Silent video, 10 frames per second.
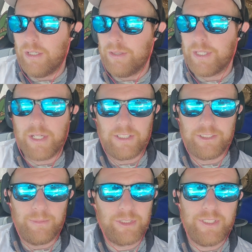the
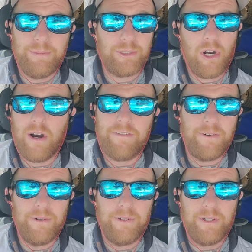customer seems
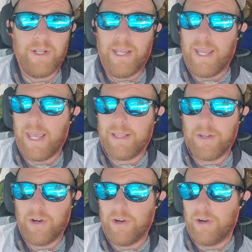awful and
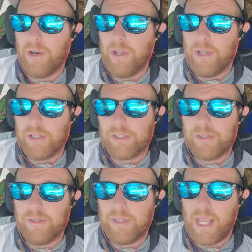they're
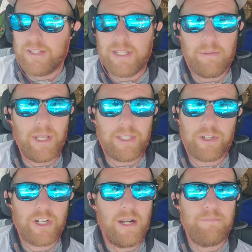they seem like they're
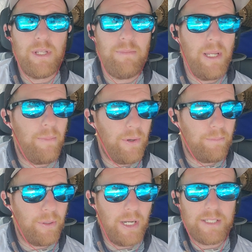trying to beat me up
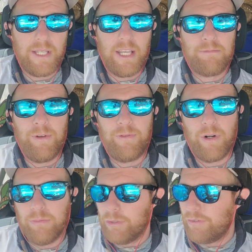on price. They ask me for
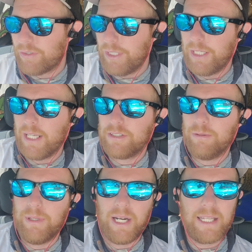a roof cleaning
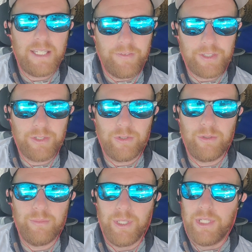estimate. I give it to
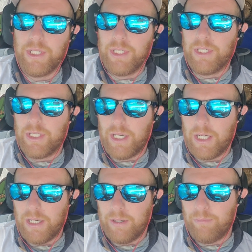them.
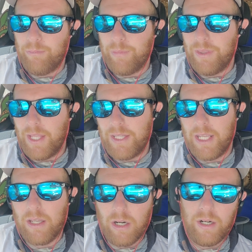Um, then they
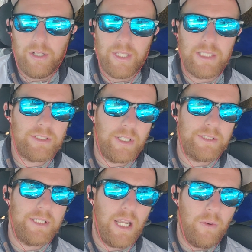call and they start
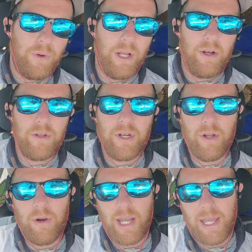saying, well, you
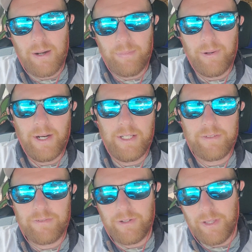know, I had a price
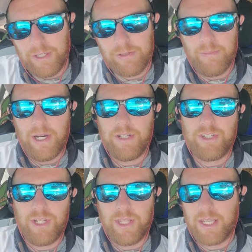for this
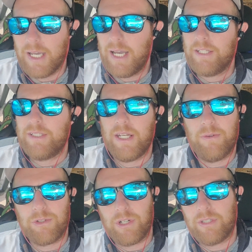much, and the guy said he
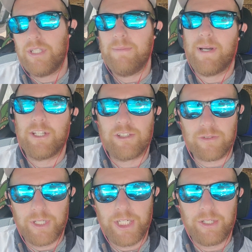was going to clean my
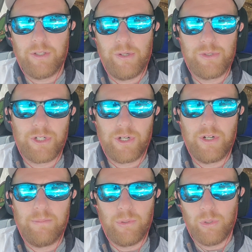screen enclosure
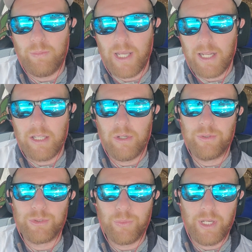and pool patio
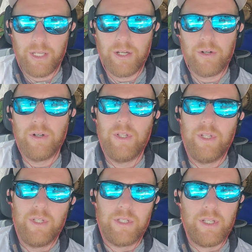as well.
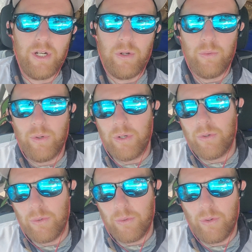You know,
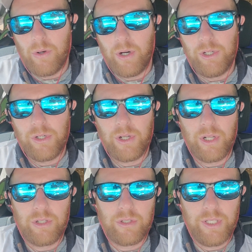well, are you going
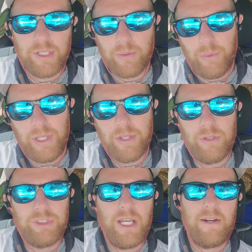to clean the
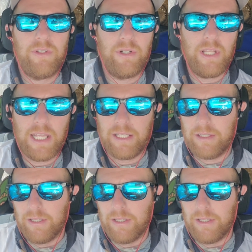windows after? Like,